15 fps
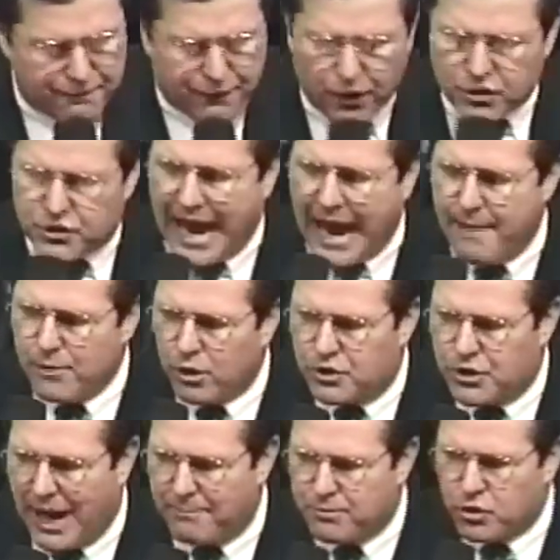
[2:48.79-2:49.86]
1 Samuel
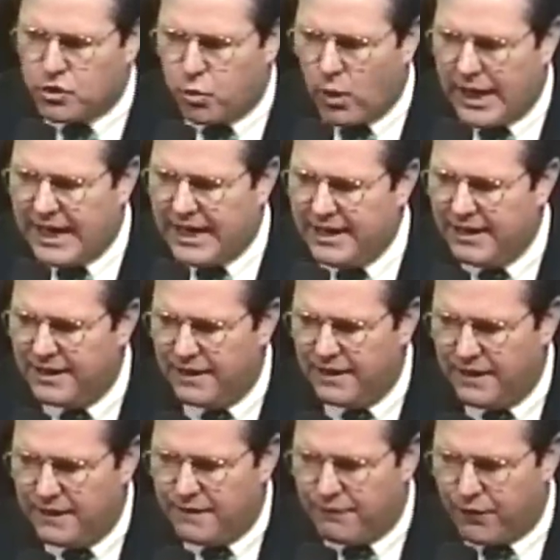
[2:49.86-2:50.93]
chapter 20,
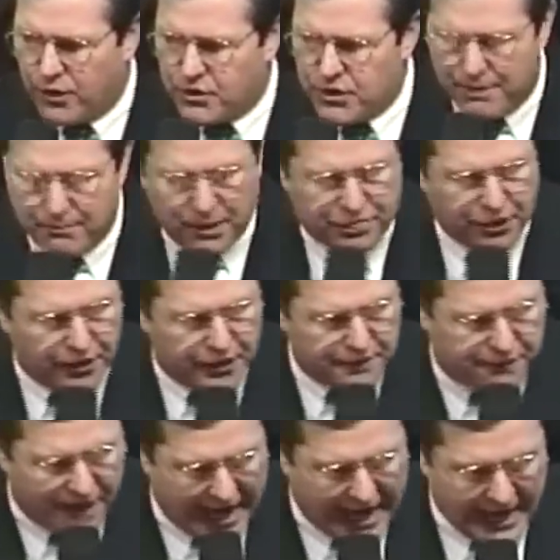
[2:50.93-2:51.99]
verse number
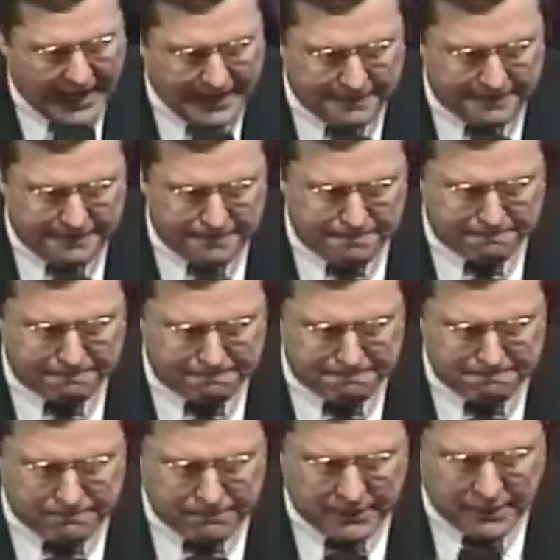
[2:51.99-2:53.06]
35.
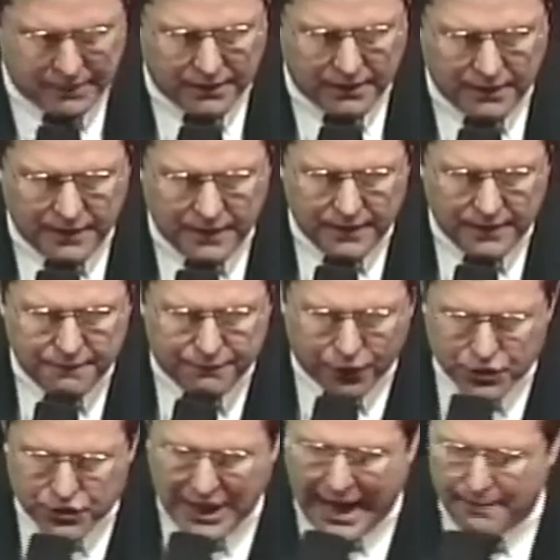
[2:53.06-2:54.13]

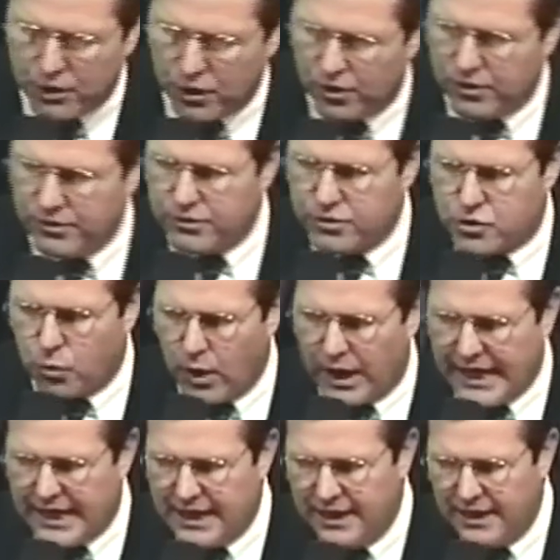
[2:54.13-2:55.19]
1 Samuel
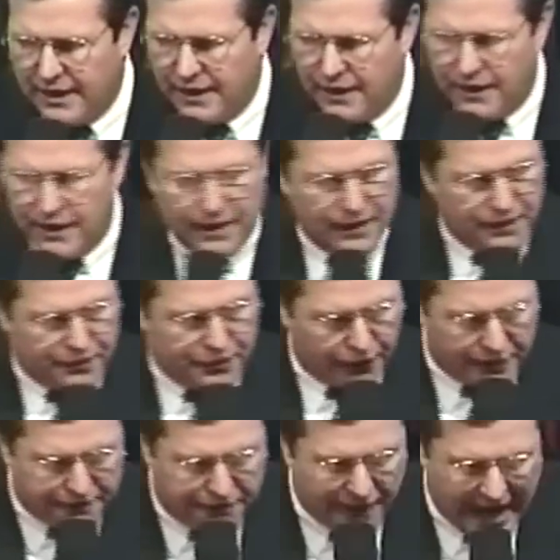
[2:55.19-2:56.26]
20,
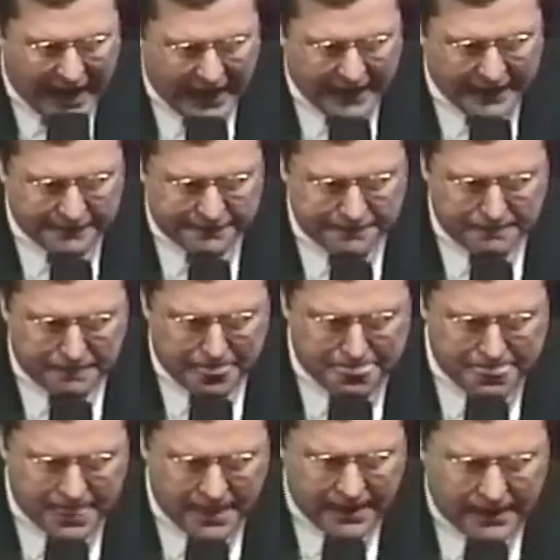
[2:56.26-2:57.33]
35.
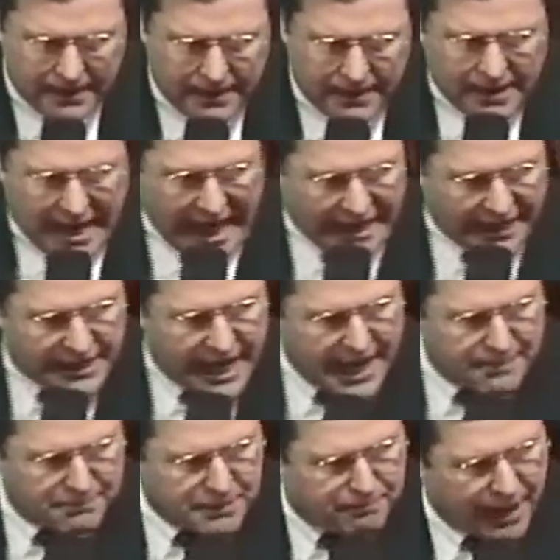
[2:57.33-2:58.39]
And it
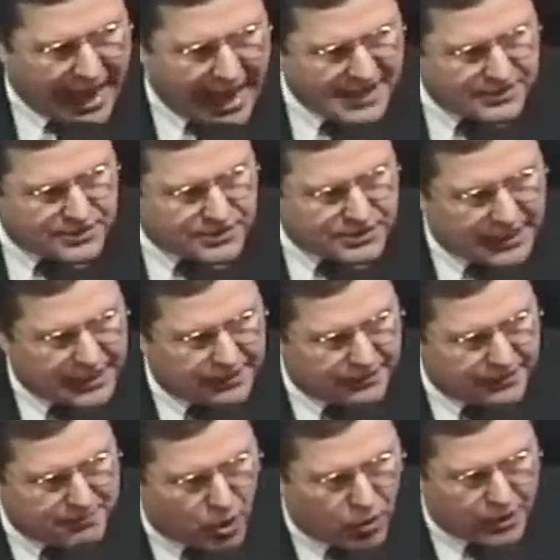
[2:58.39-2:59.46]
came to pass in
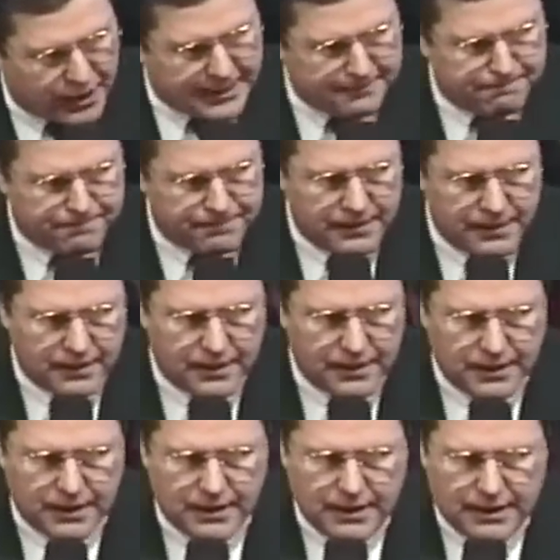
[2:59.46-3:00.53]
the morning
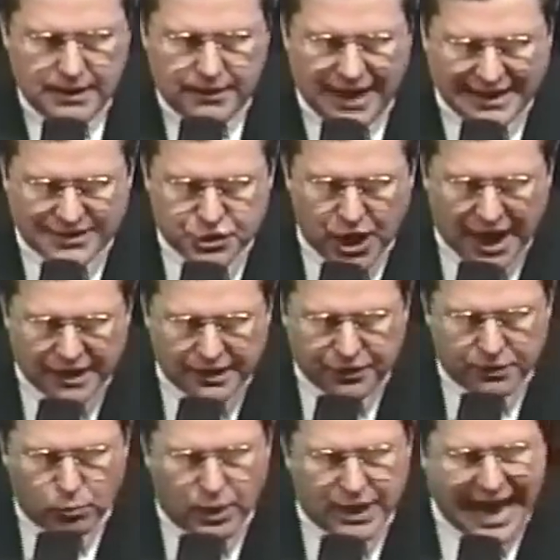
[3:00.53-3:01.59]
that
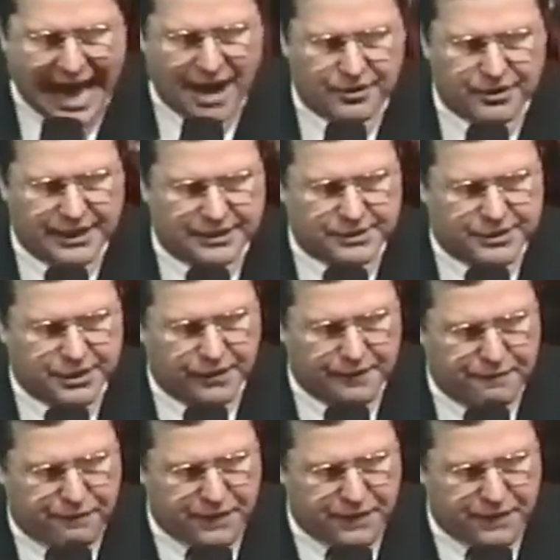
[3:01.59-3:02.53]
Jonathan went out into the